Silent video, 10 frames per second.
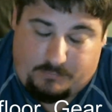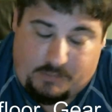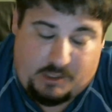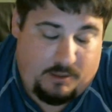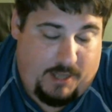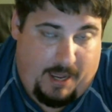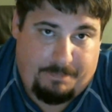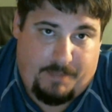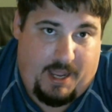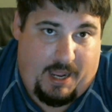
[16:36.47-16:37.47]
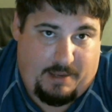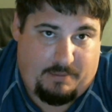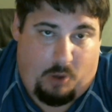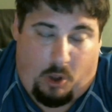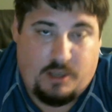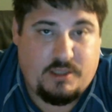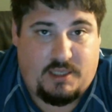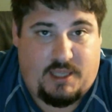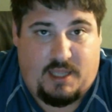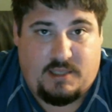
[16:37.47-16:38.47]
Yeah, I honestly
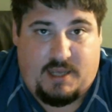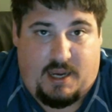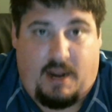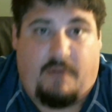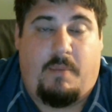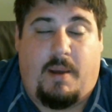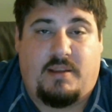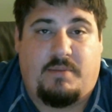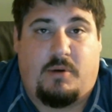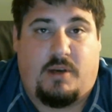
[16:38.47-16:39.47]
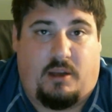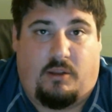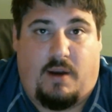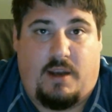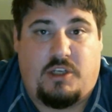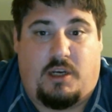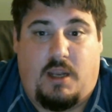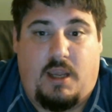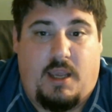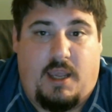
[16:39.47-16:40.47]
can't say enough about the particular engine.
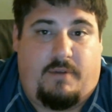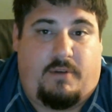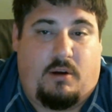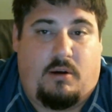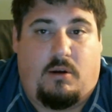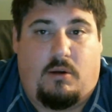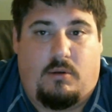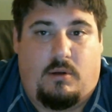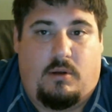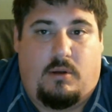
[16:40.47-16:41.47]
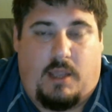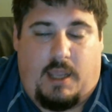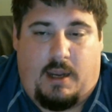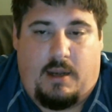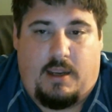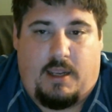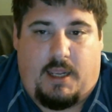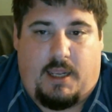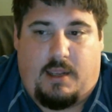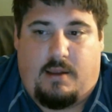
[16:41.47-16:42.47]
If you're in
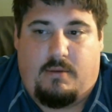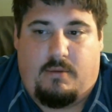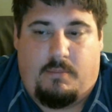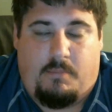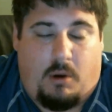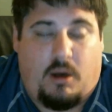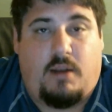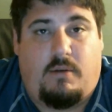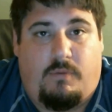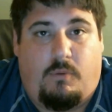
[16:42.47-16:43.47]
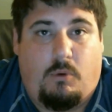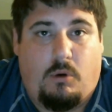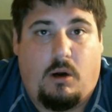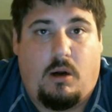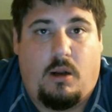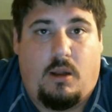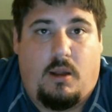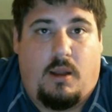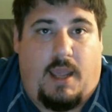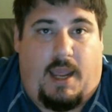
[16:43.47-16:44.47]
the market for
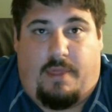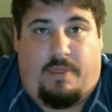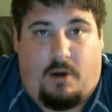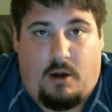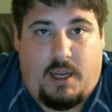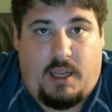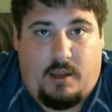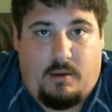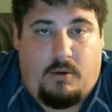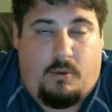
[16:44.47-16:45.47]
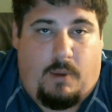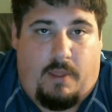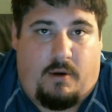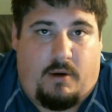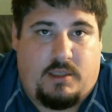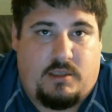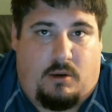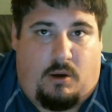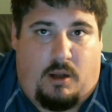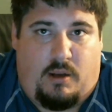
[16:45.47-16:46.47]
a 30, whether it's
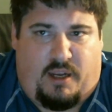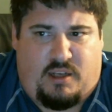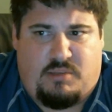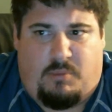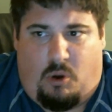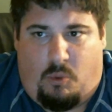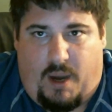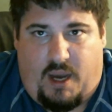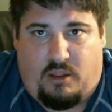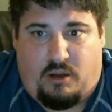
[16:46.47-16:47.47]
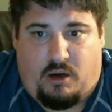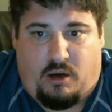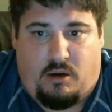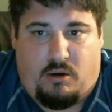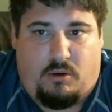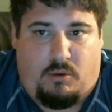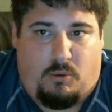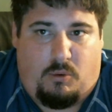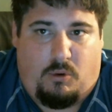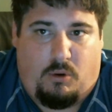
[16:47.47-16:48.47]
on like a small whaler
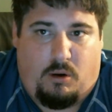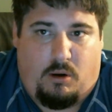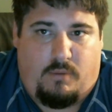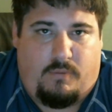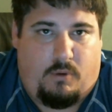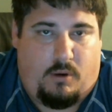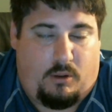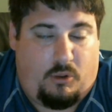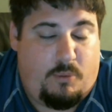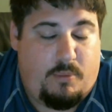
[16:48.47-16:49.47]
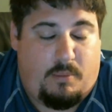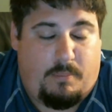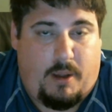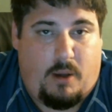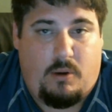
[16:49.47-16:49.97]
or for an aluminum boat,